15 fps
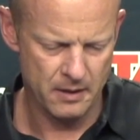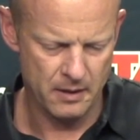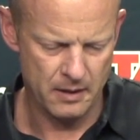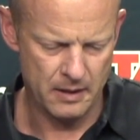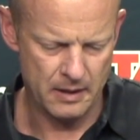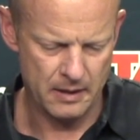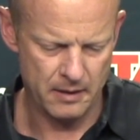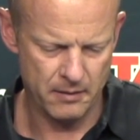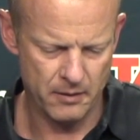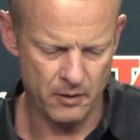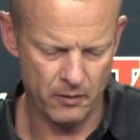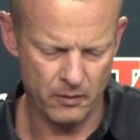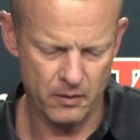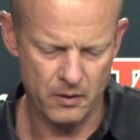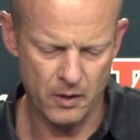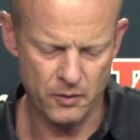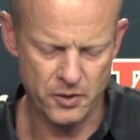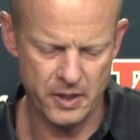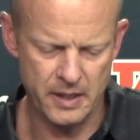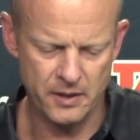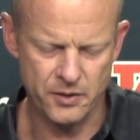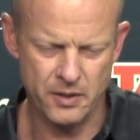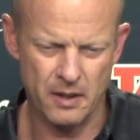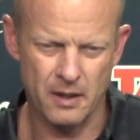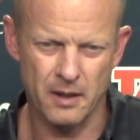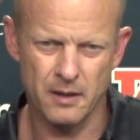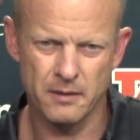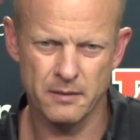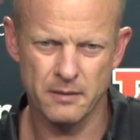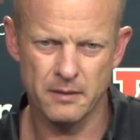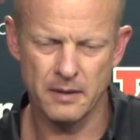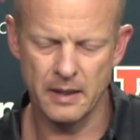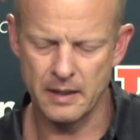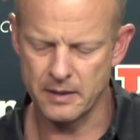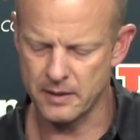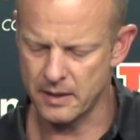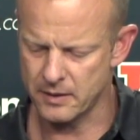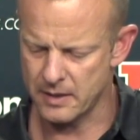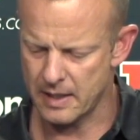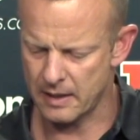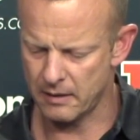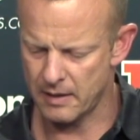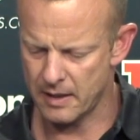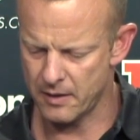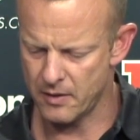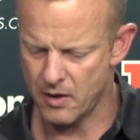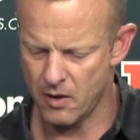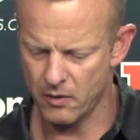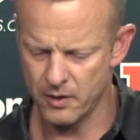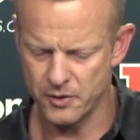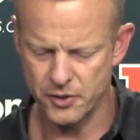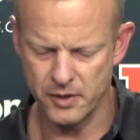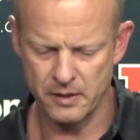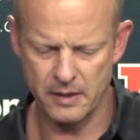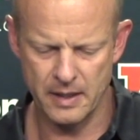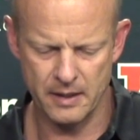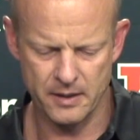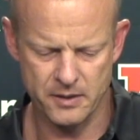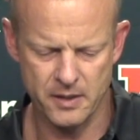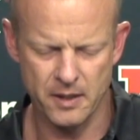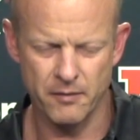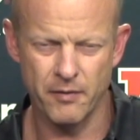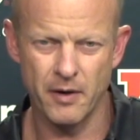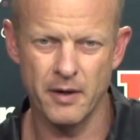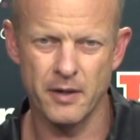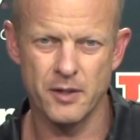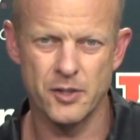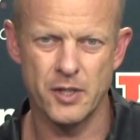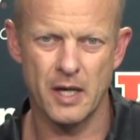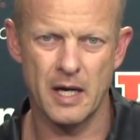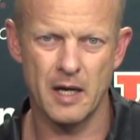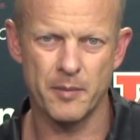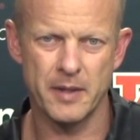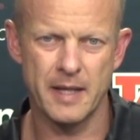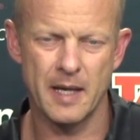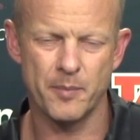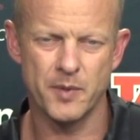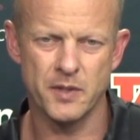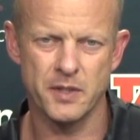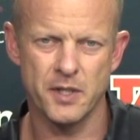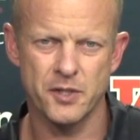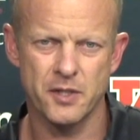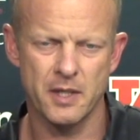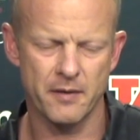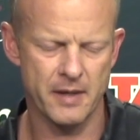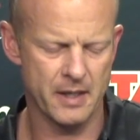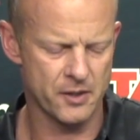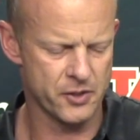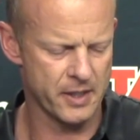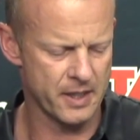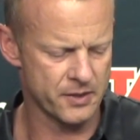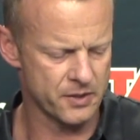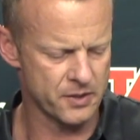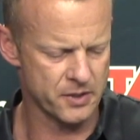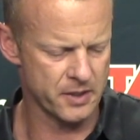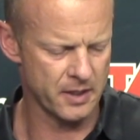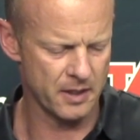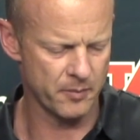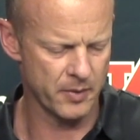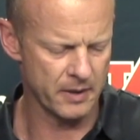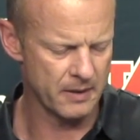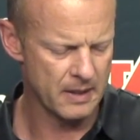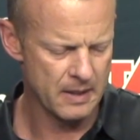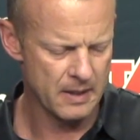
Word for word: uh, you know Coach Kiesau has, has got a lot of knowledge and, and has done a very good job at that position. I've got a chance to see it, but